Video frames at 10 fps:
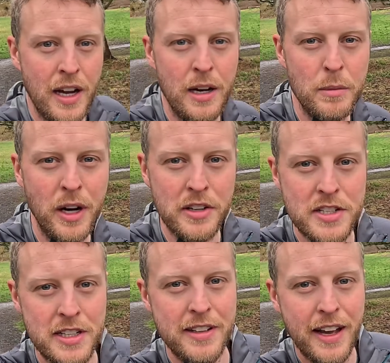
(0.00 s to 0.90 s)
How much
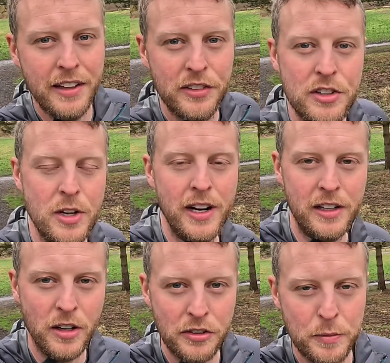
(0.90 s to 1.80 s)
did the
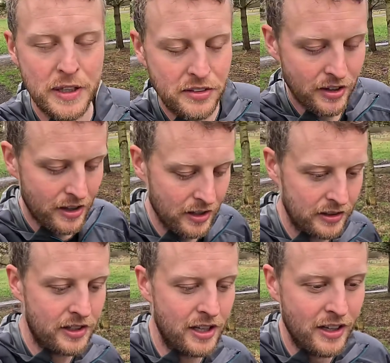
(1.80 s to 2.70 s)
Hexatrek cost me to
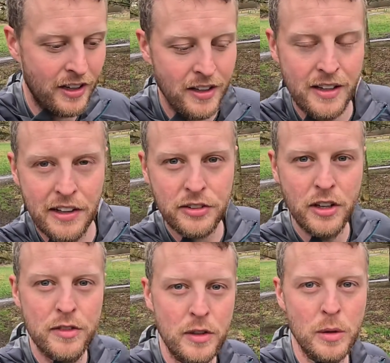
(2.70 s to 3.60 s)
hike? Let's
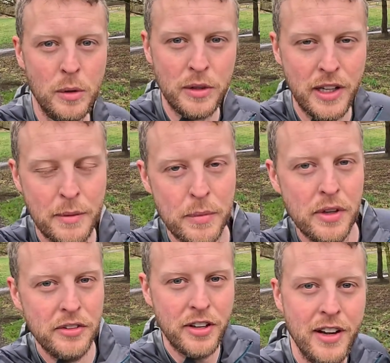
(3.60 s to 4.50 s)
go through all the
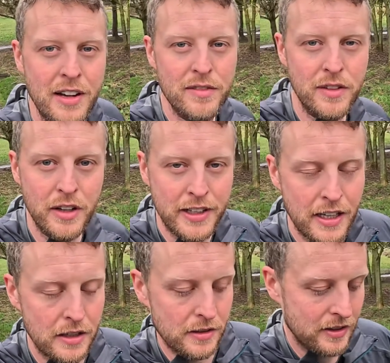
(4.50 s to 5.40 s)
numbers and find
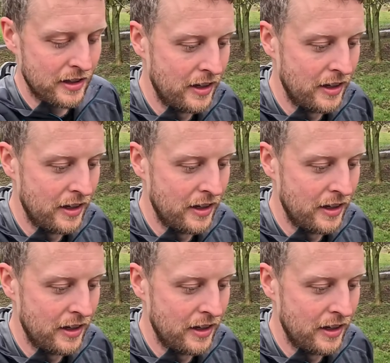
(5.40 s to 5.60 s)
out.